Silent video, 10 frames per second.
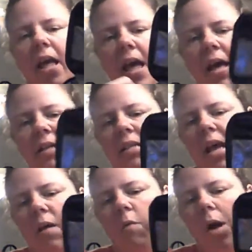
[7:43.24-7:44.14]
Has
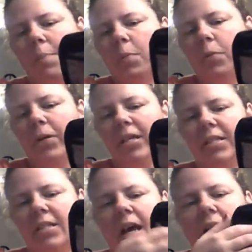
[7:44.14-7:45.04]
a wipeable
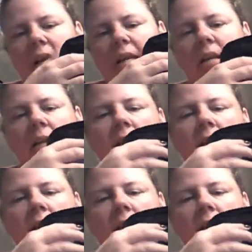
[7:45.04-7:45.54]
inside.